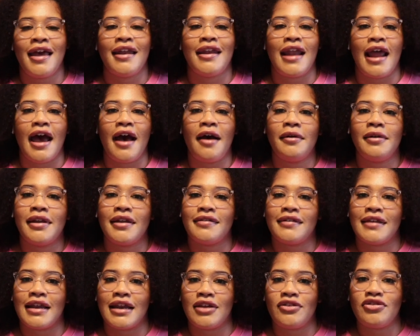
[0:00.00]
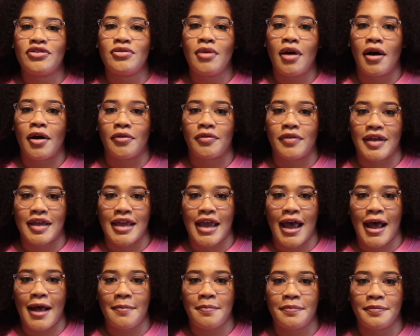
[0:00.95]
Now let's get into our
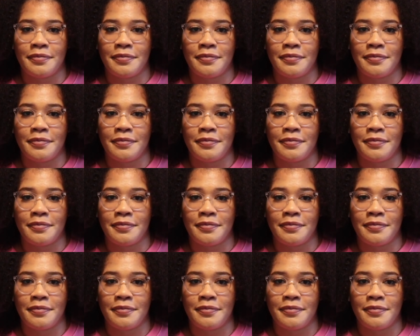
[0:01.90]
recap.